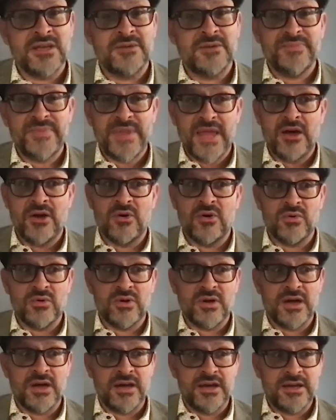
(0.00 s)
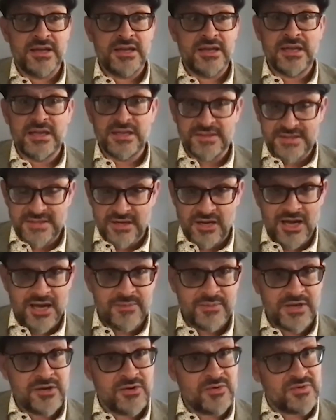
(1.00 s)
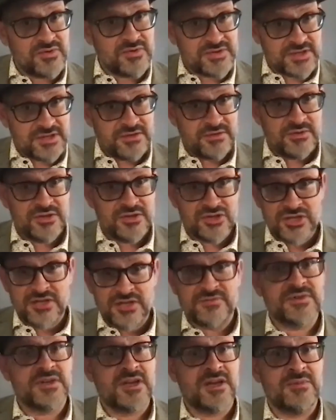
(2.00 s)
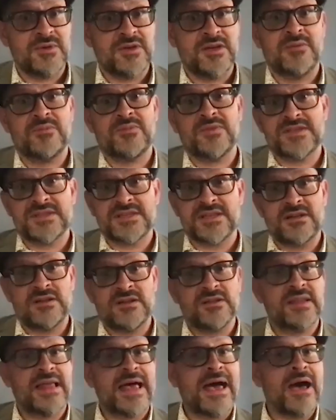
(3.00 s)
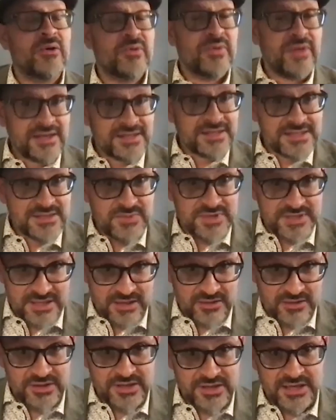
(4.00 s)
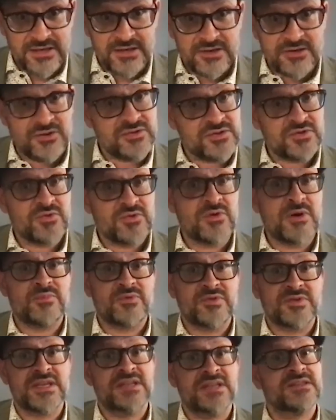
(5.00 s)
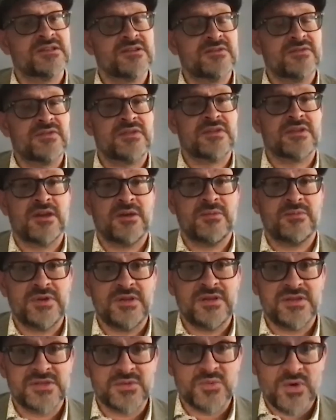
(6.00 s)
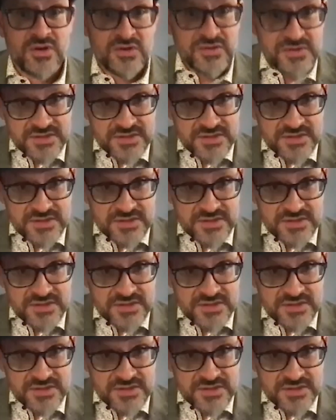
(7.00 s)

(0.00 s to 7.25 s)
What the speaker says: Now, in time, I know there's a shift coming up that's going to allow that to be delegated out to a representative of the company as well.